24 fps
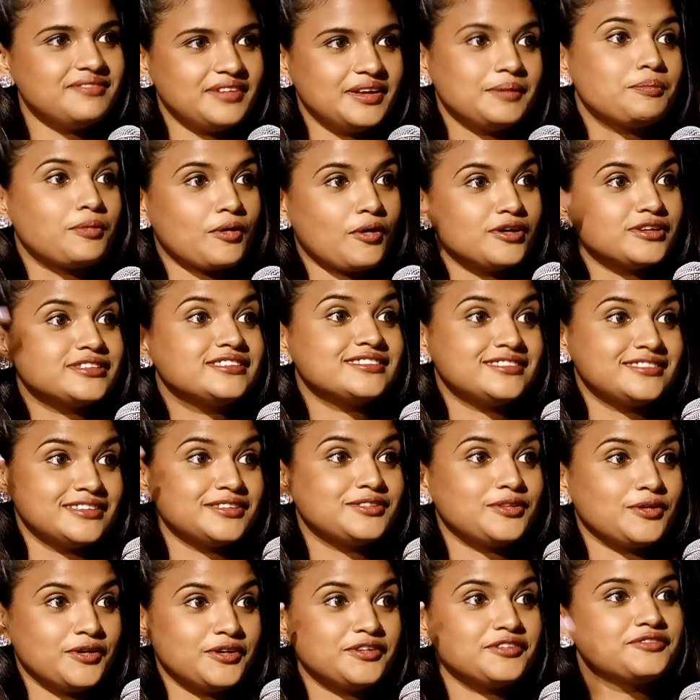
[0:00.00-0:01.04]
we process the
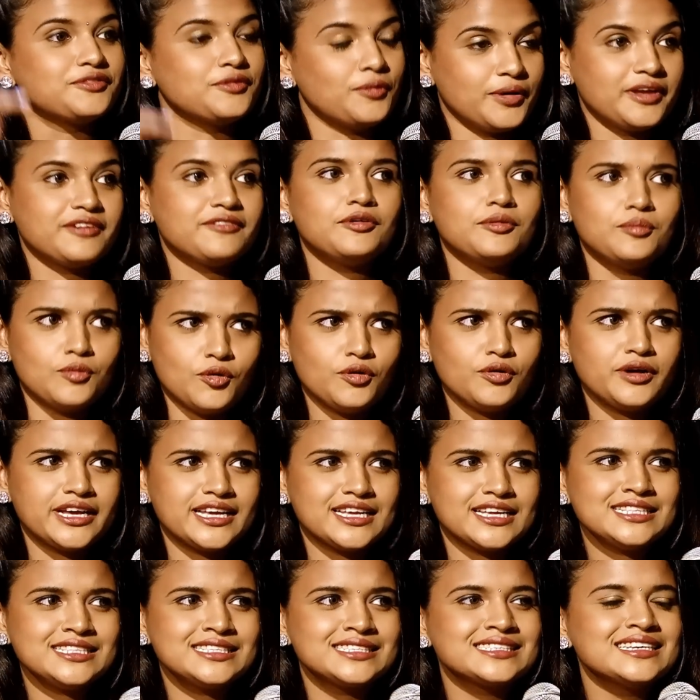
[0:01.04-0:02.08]
thought of going for more
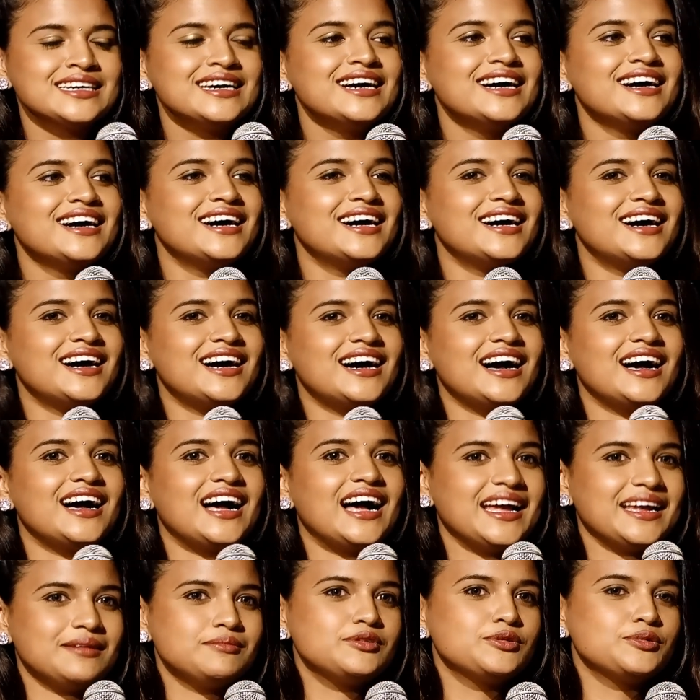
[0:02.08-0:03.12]
kids,
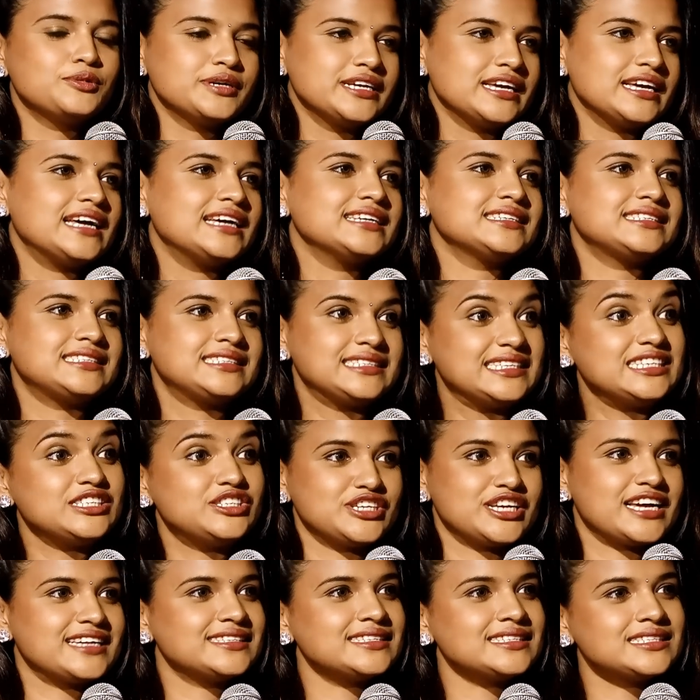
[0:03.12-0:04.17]
I'm doing as
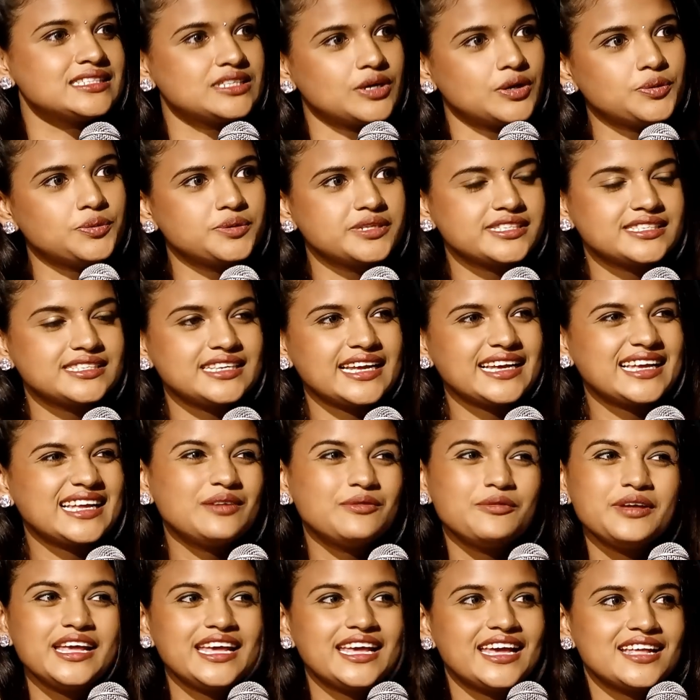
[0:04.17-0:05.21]
teaching as a service, like in
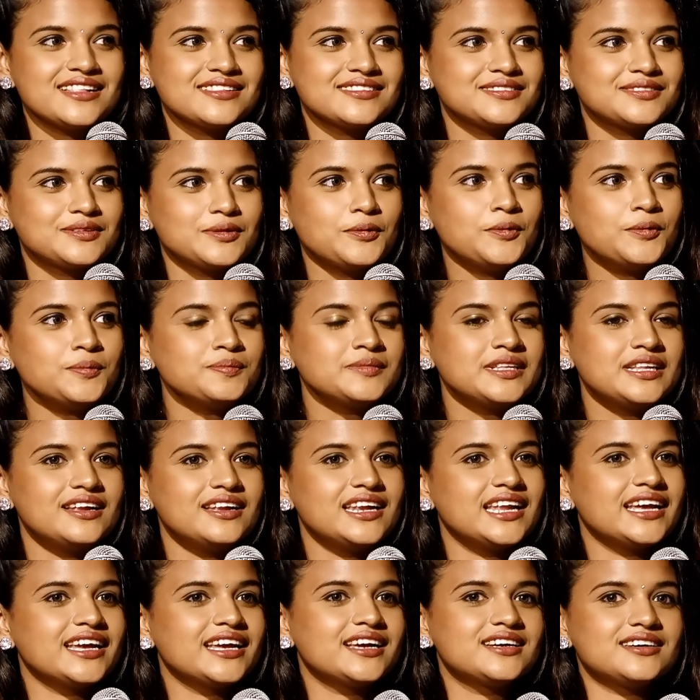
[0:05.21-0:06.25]
weekends, you know,
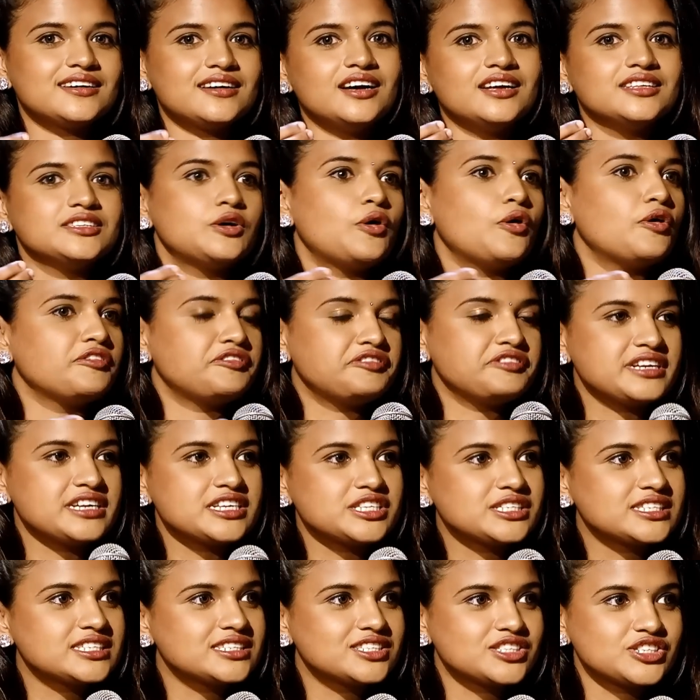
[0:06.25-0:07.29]
like in the
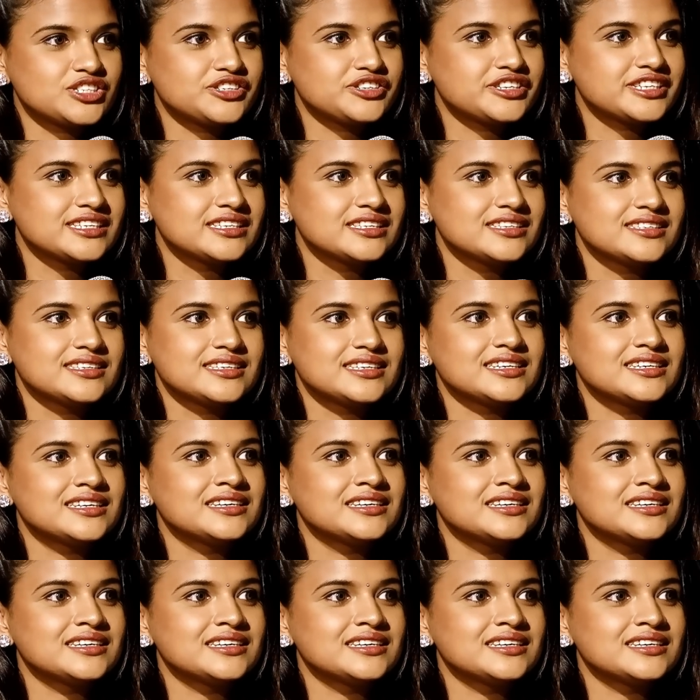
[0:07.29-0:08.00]
orphanage children,